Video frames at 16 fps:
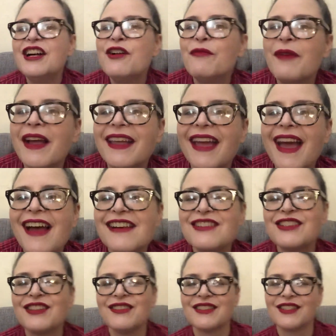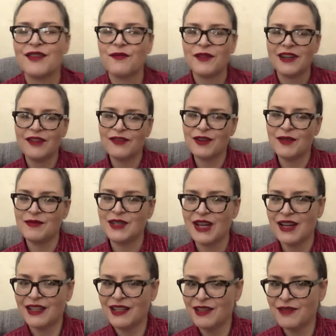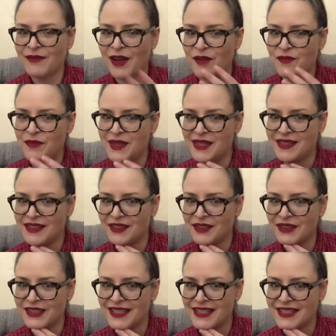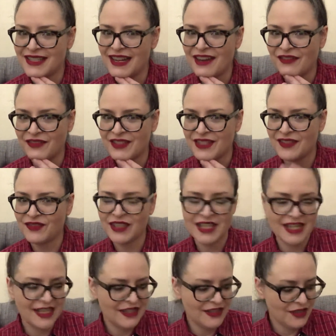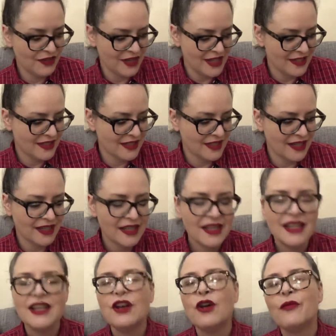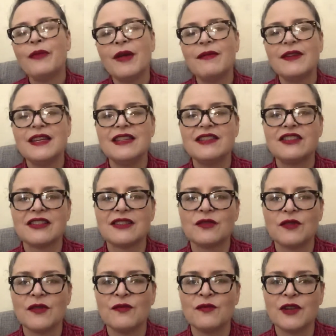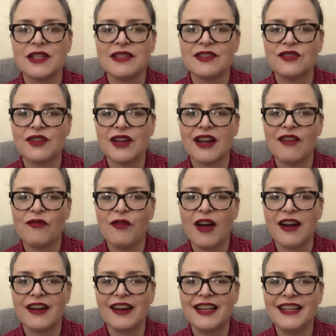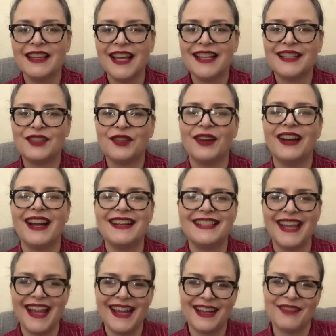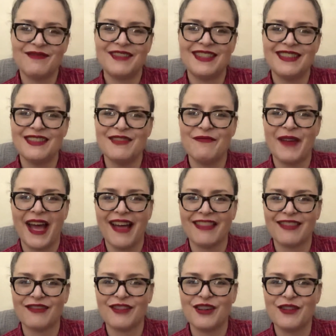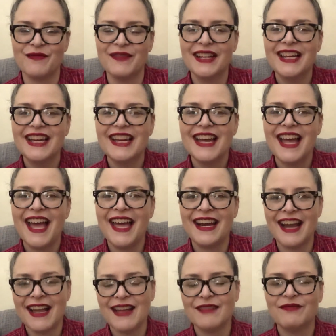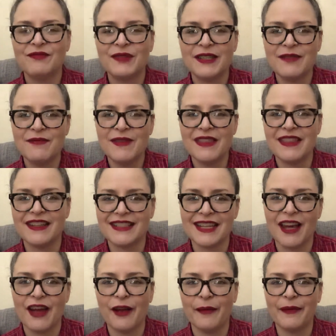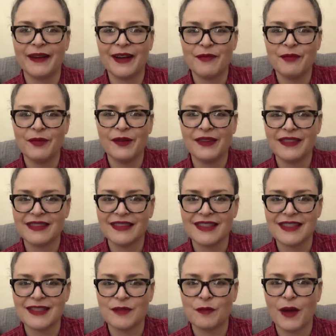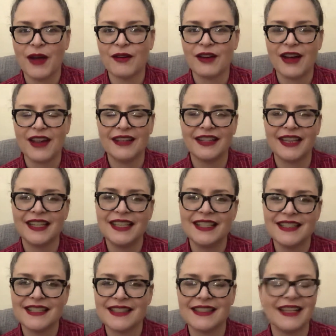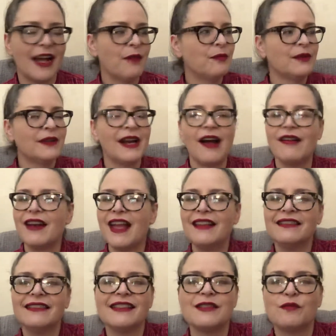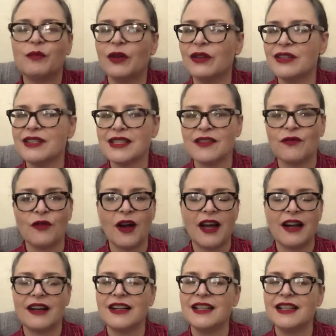My cat shows up whenever I'm talking about mystical stuff. It's very interesting. Maybe he just wants a drink of water. He likes when I take him to the bathroom and I put him in the tub and I put the spout on. Like, he does. I put out endless bowls of water.